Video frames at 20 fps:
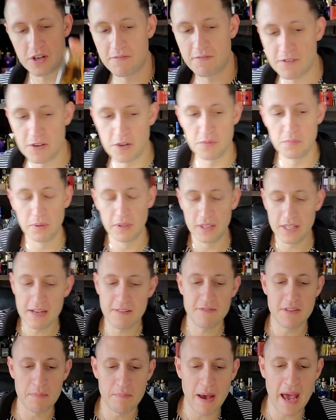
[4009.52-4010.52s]
if you
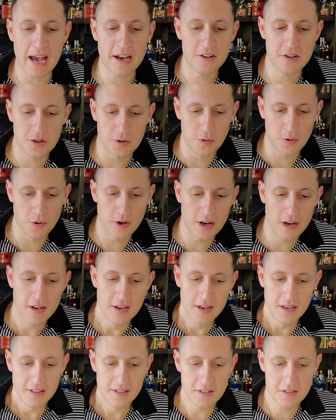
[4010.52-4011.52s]
believe the backstory,
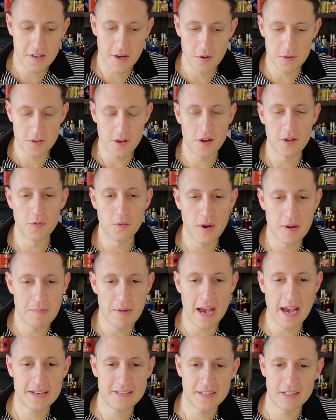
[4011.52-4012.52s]
this goes all the way
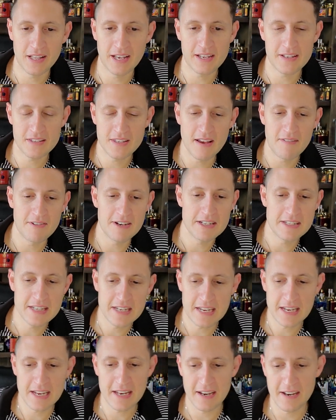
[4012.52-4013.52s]
back to like
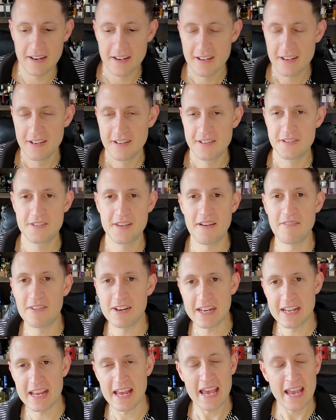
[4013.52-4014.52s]

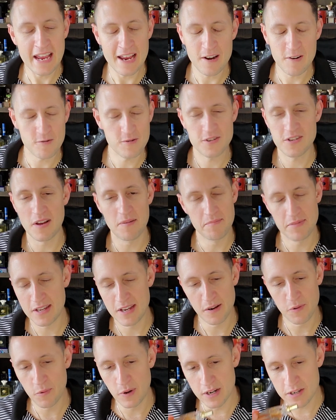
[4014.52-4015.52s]
1778 or
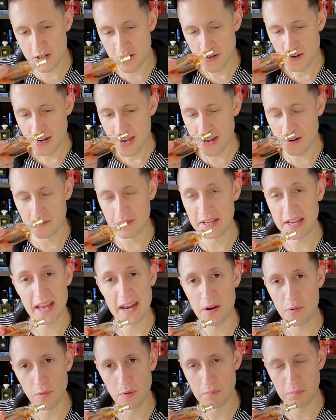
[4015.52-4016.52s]
something, which I don't think
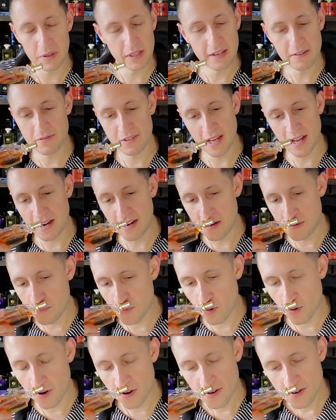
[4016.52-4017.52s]
anyone believes that
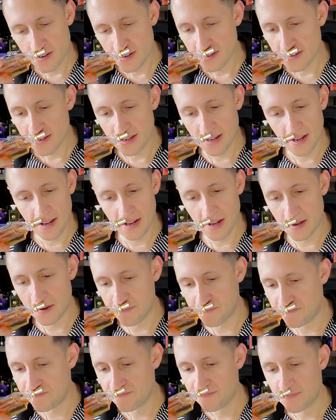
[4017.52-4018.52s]
anymore,
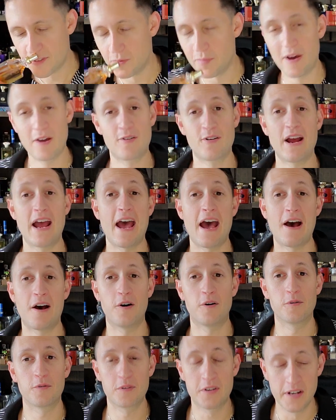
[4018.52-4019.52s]
um, no matter
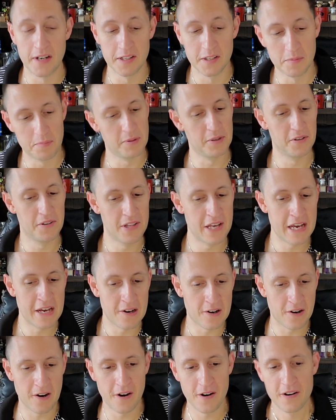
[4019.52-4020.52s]
how gullible they
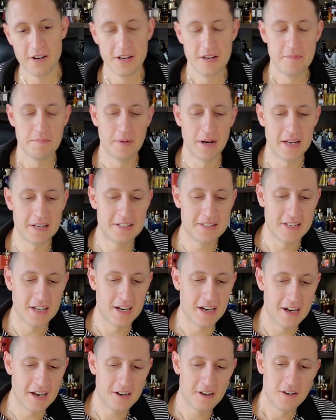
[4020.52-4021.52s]
are. But
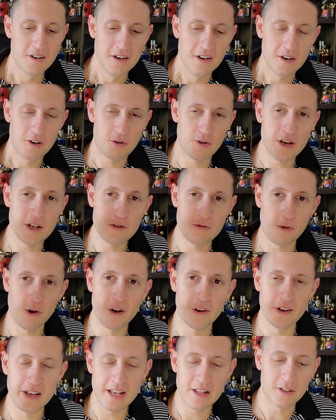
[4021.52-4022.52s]
uh, Creed's
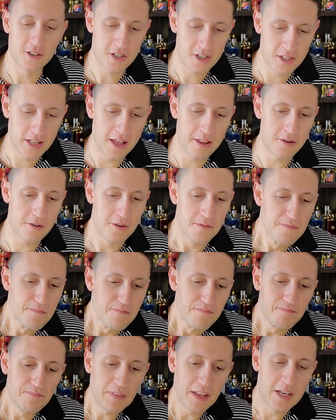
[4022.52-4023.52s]
Royal English Leather
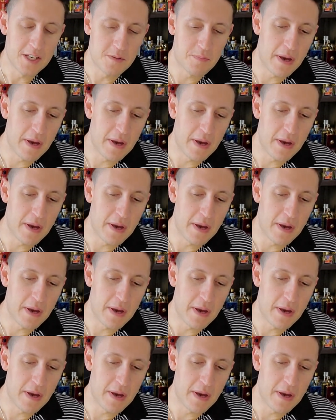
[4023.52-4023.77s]
is